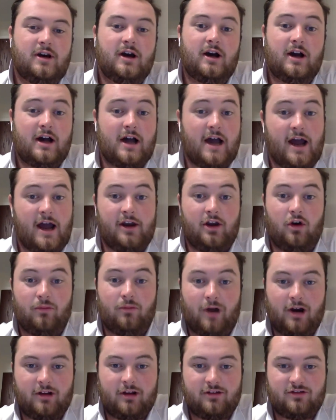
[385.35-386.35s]
I
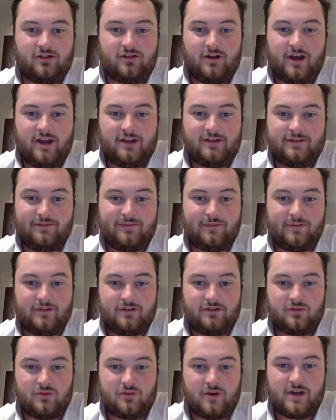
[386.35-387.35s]
know Marcus Johansson from
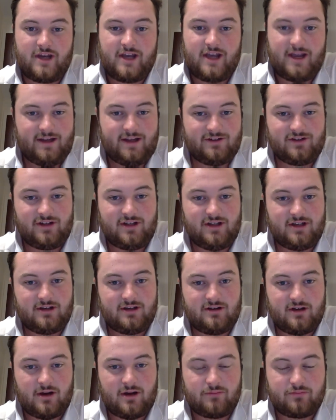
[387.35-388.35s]
the
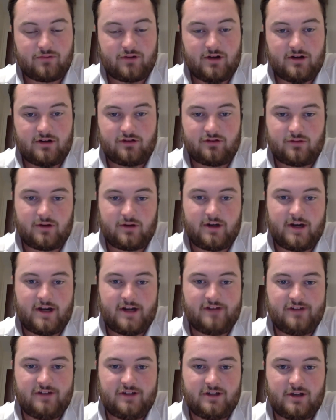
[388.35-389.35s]
2018 Cup run or
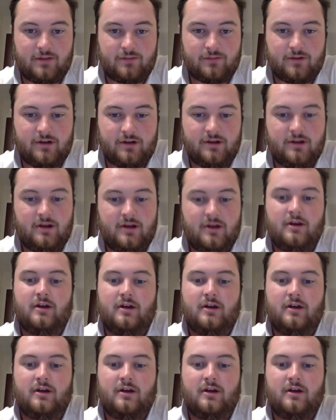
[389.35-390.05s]
2019 Cup run.